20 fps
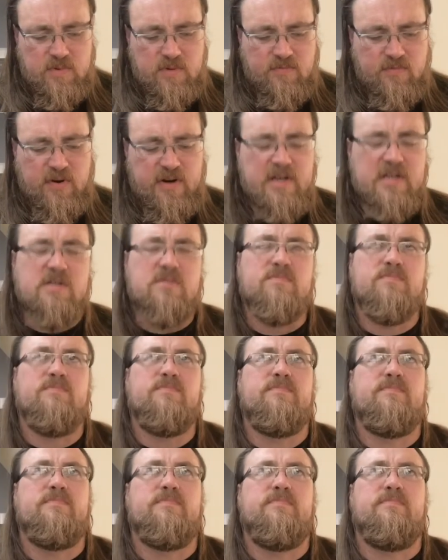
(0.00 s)
Very
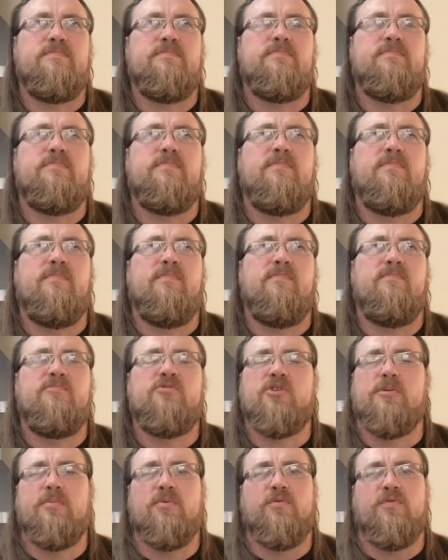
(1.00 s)

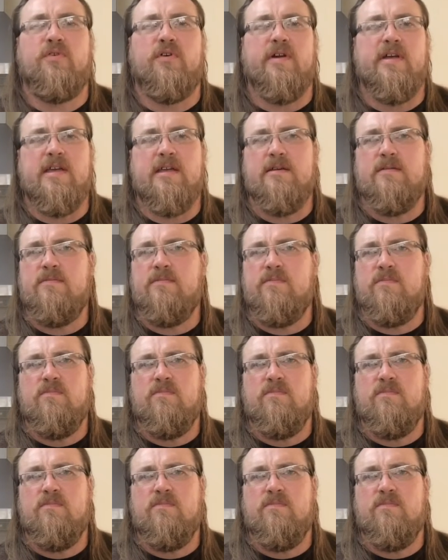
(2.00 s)
trouble-free,